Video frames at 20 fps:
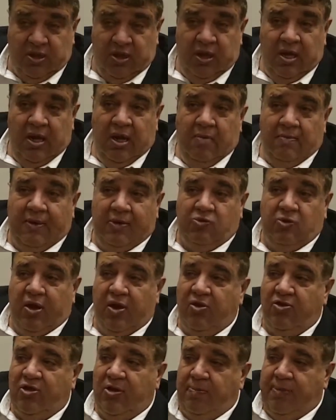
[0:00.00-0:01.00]
mm-hmm. but
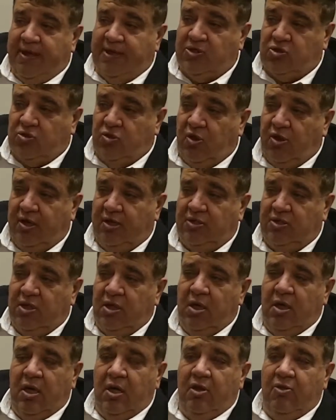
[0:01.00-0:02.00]
one of the best
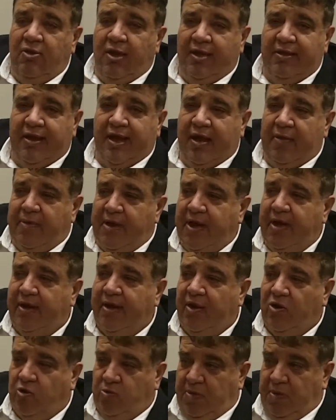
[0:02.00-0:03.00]
stories that an
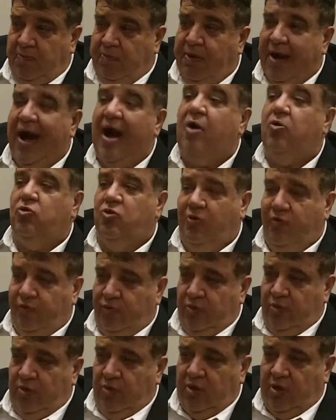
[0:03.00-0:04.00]
American would be proud
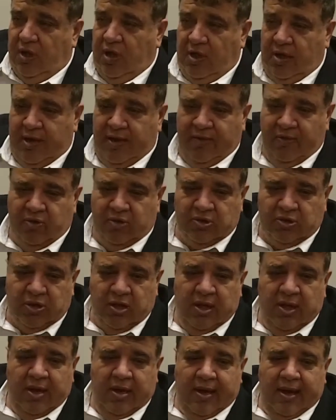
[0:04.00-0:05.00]
of, okay? In other words,
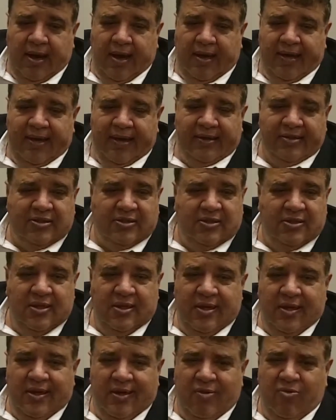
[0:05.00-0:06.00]
uh, it's
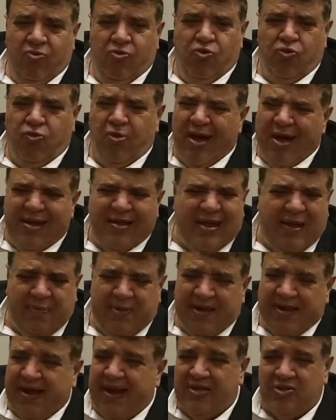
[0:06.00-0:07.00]
great
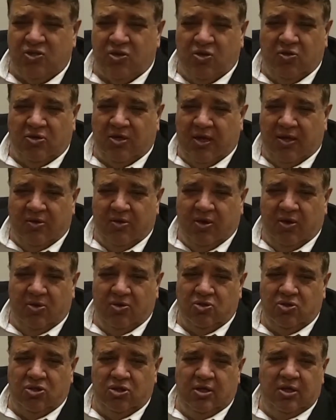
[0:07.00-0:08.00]
application of
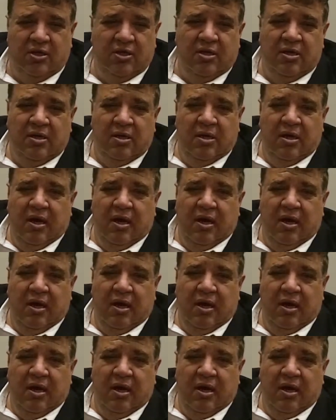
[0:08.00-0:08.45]
technology,